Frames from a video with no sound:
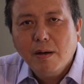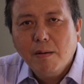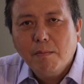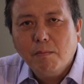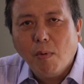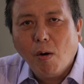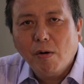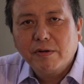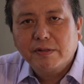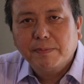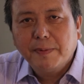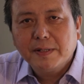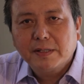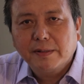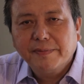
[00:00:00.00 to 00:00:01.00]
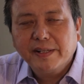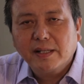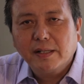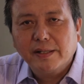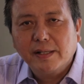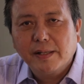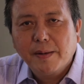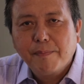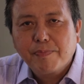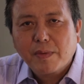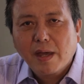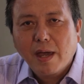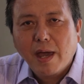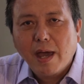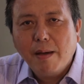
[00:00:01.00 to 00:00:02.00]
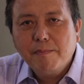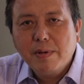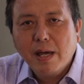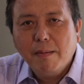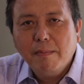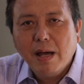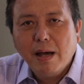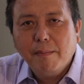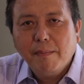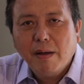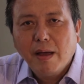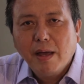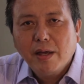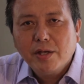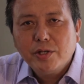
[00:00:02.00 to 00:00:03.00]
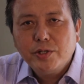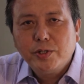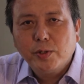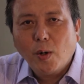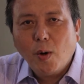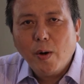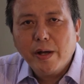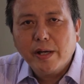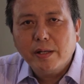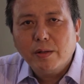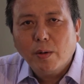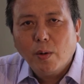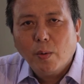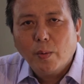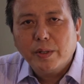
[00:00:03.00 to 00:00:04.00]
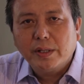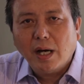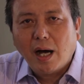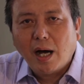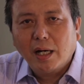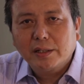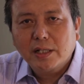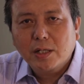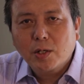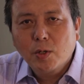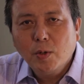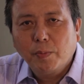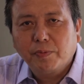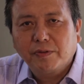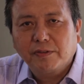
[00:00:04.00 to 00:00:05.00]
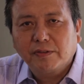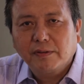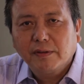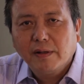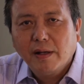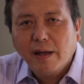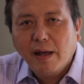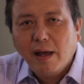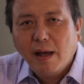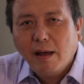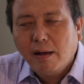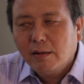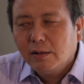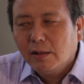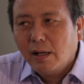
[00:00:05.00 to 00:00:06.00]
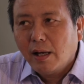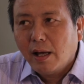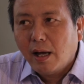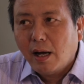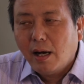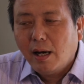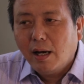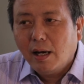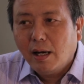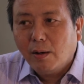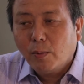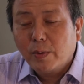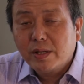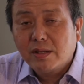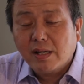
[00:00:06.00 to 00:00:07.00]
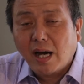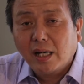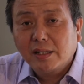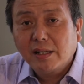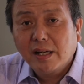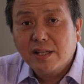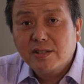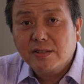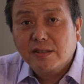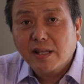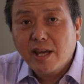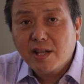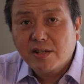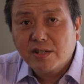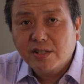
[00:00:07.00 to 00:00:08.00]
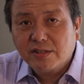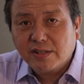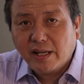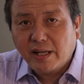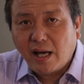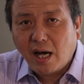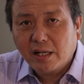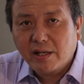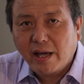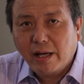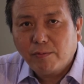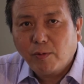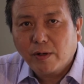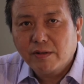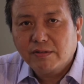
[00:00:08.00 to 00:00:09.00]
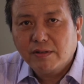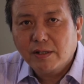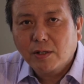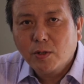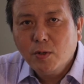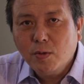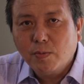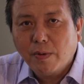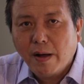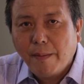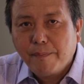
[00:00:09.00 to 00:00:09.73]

More specifically, MBMM joined with other groups, with the other legislators and other advocacy groups,